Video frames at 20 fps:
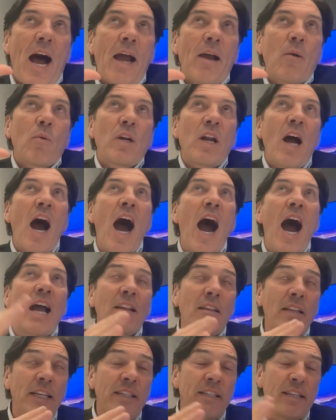I would
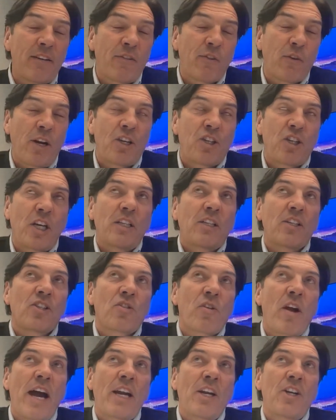highly differentiate the
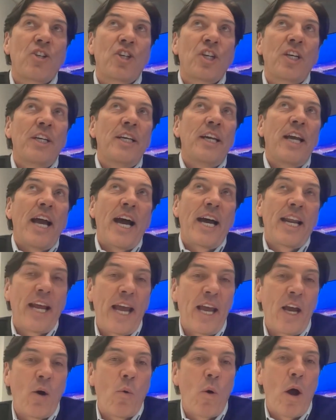strategy at
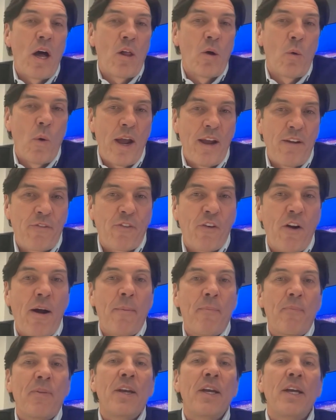AOL away
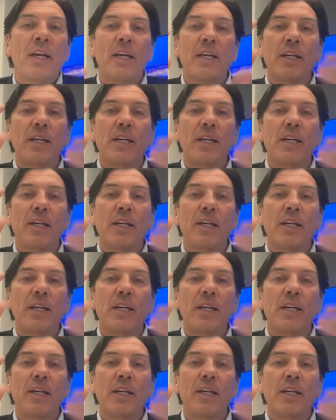from,